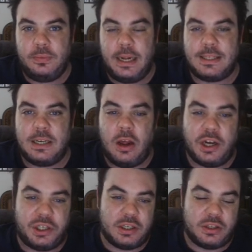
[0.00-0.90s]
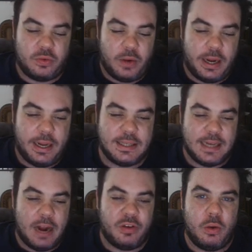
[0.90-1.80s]
It's not just the right,
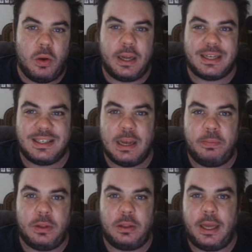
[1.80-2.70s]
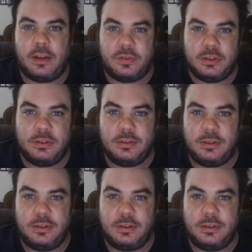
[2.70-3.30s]
it's everyone except the left.